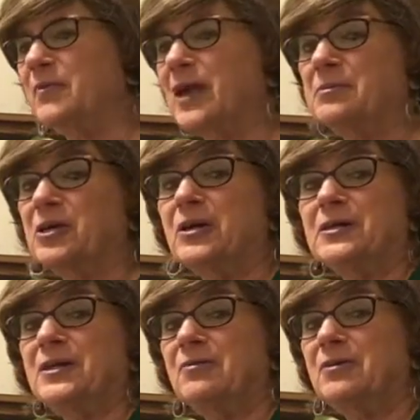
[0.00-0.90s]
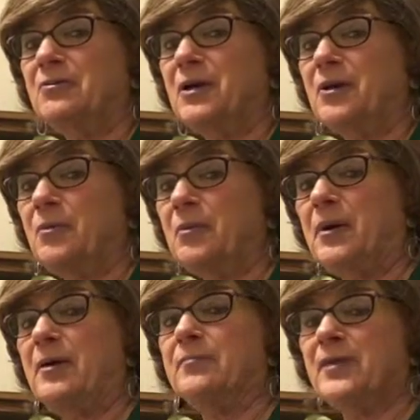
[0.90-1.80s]
I'm sorry, it's nothing to write home
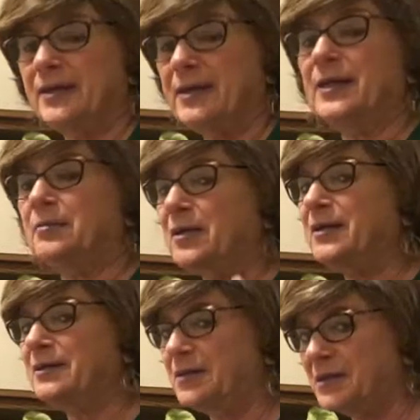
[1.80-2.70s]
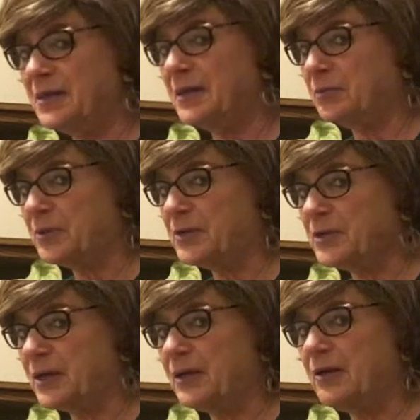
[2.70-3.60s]
about. Again, I'm not dissing it per
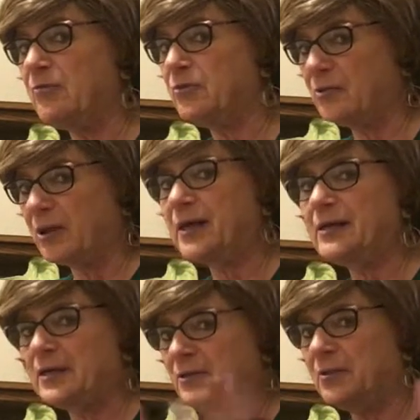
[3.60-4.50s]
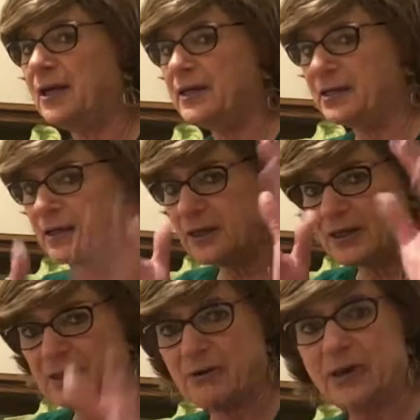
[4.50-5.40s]
se. If you like it, and
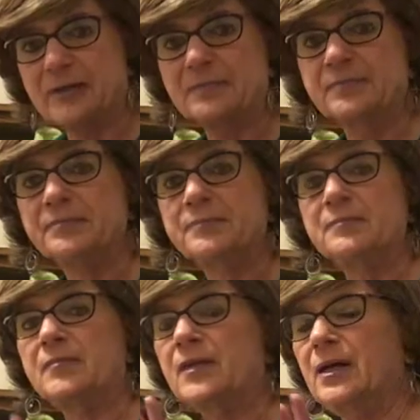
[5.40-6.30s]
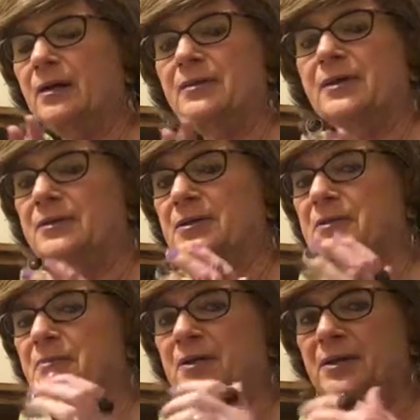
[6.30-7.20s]
that's great. That
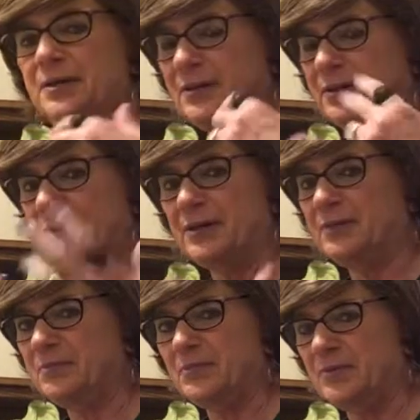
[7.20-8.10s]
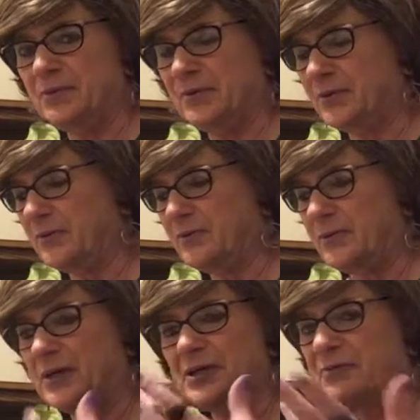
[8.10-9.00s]
doesn't mean that you're
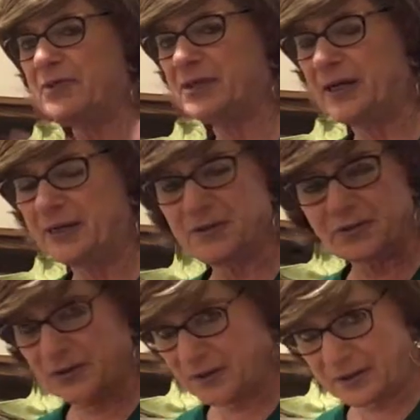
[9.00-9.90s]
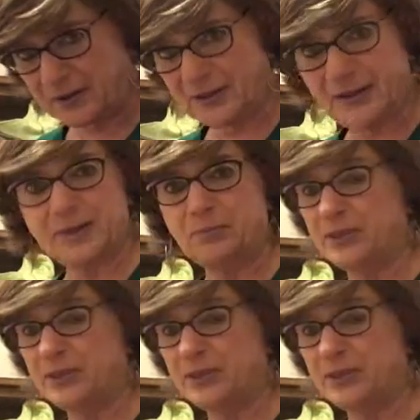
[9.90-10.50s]
unsophisticated or anything like that.